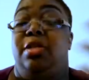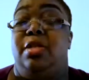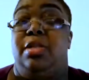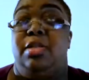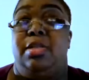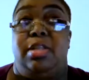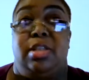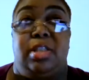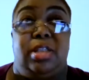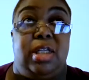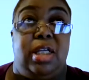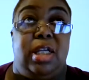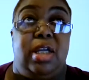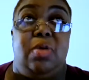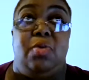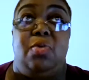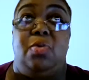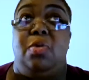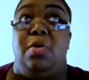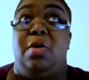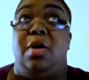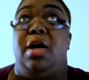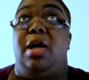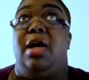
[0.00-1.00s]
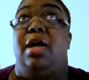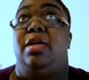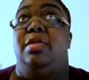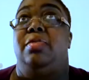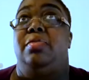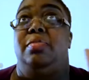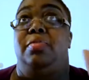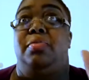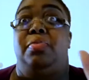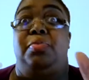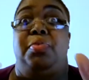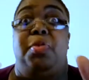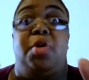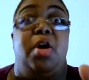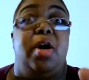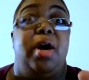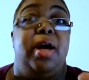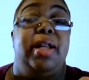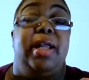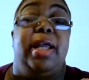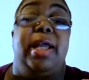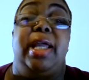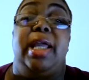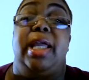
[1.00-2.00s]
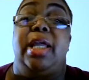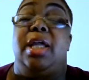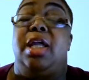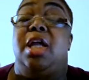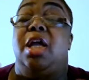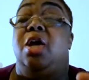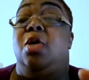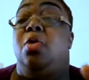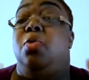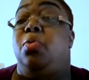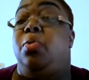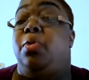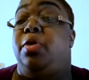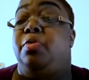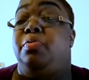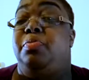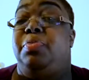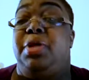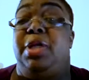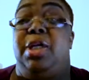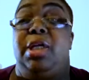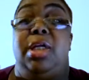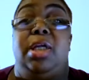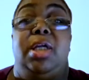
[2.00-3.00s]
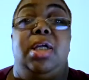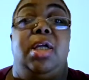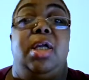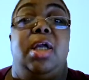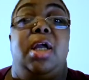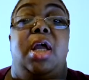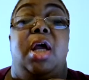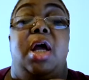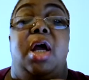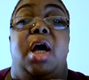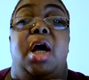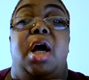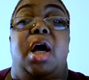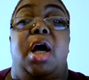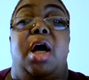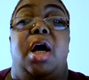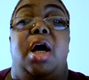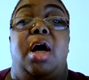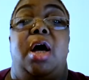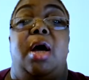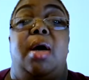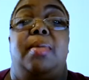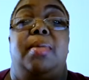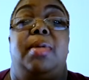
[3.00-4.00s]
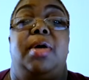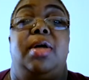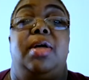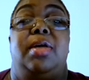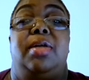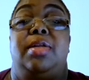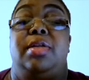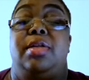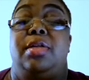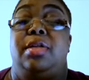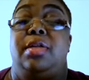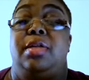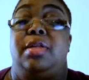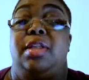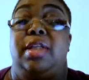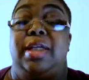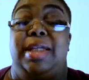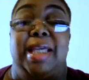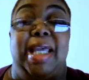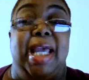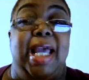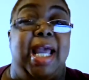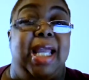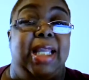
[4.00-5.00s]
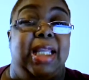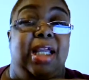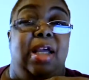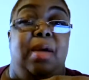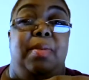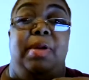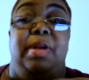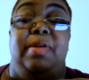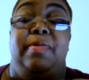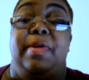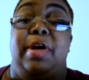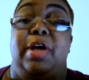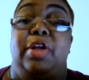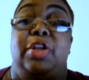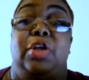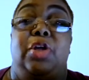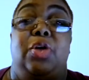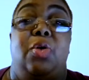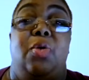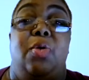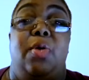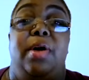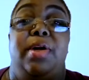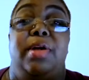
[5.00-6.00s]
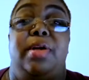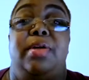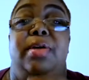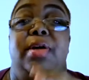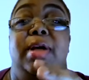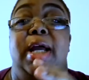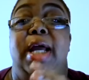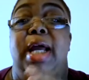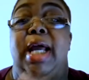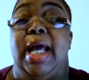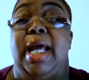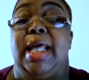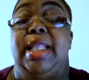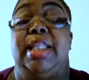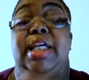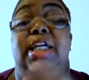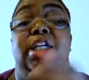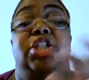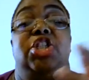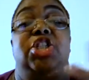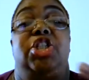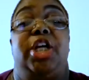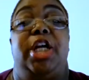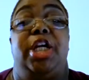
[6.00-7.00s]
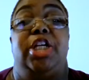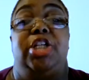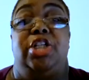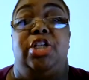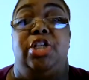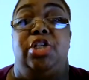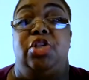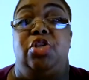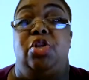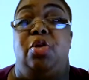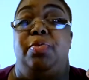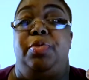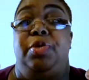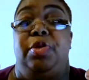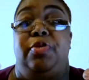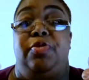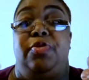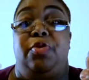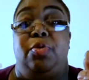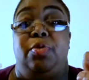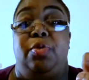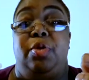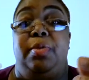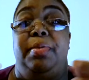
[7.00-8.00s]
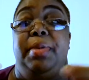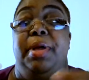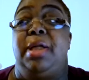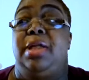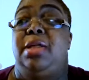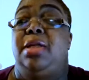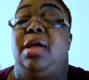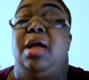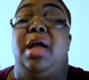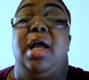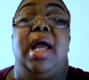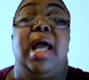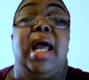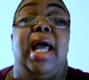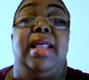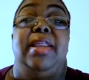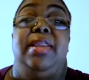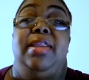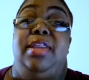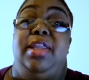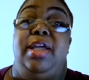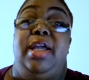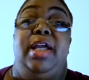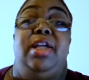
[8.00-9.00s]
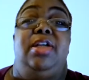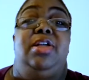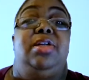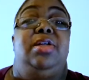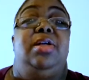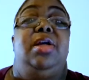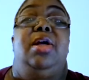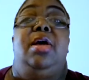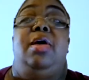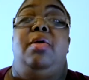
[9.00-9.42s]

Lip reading: scene 1, part A would be the cat coming around the corner and then changing into a beautiful woman, and then